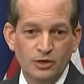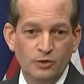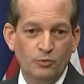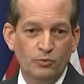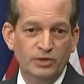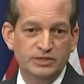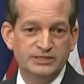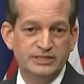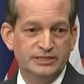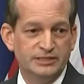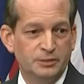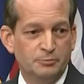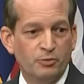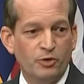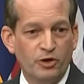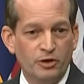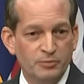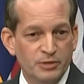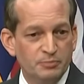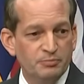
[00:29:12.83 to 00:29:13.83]
was that
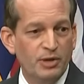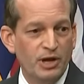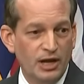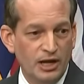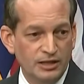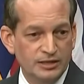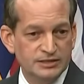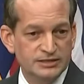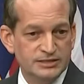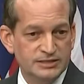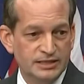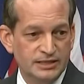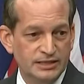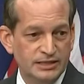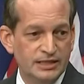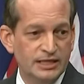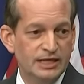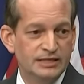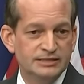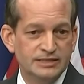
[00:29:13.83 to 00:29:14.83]
department policy
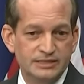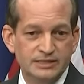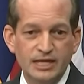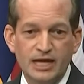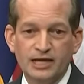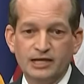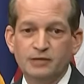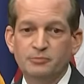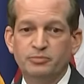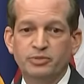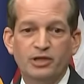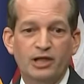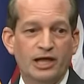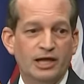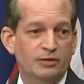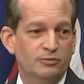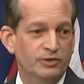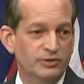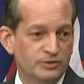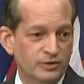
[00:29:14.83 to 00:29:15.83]
did not comply
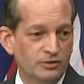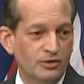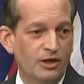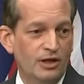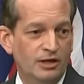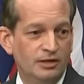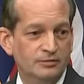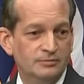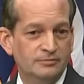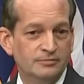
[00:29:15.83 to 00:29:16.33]
with the law.